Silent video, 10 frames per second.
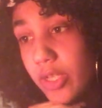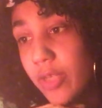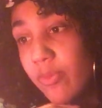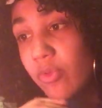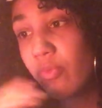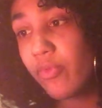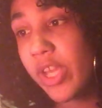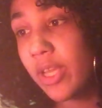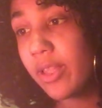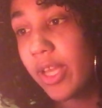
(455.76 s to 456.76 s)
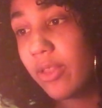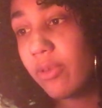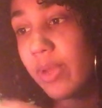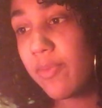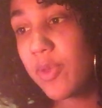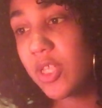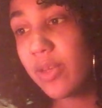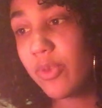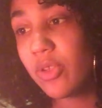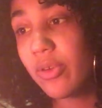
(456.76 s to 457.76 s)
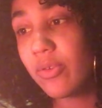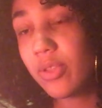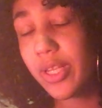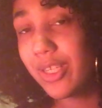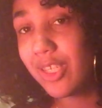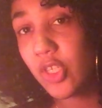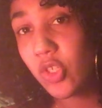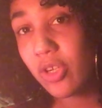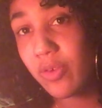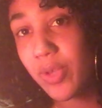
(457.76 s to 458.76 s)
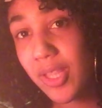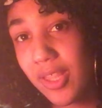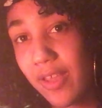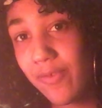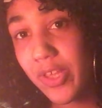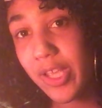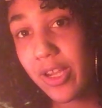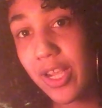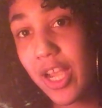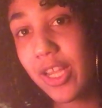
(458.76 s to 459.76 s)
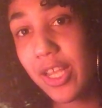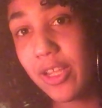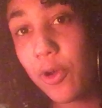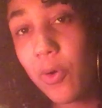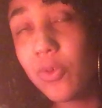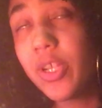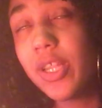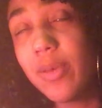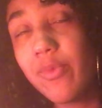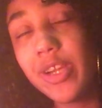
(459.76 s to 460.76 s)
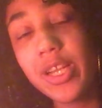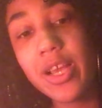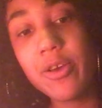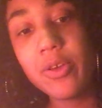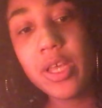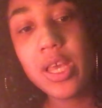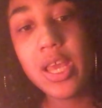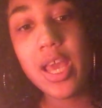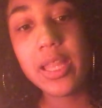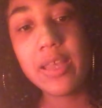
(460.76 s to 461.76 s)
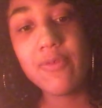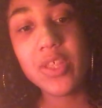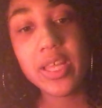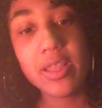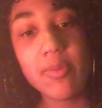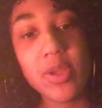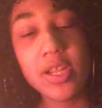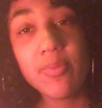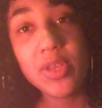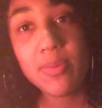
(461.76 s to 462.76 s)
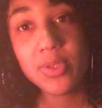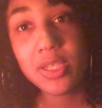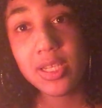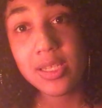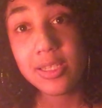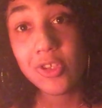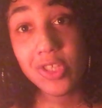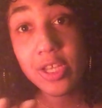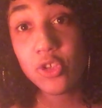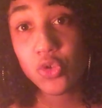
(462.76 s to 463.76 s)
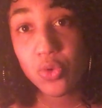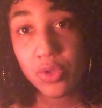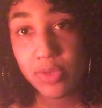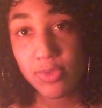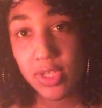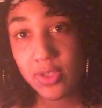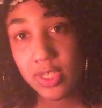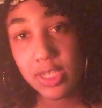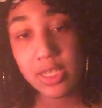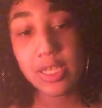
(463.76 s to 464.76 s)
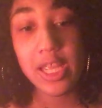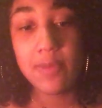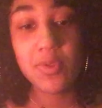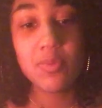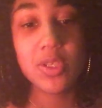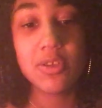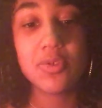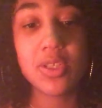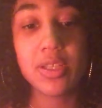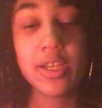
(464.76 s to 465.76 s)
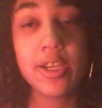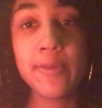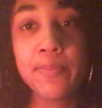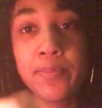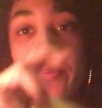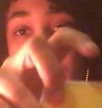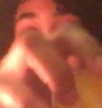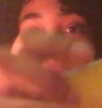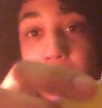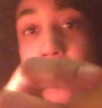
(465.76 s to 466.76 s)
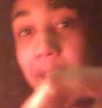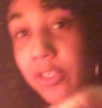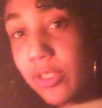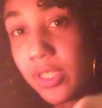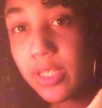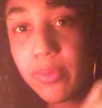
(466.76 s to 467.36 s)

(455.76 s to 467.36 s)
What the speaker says: some weak, like there might be some internal things they struggle with that they feel like are kind of getting a hold on them right now. And they feel like they might not be able to necessarily control themselves, like to tame themselves in their like passions and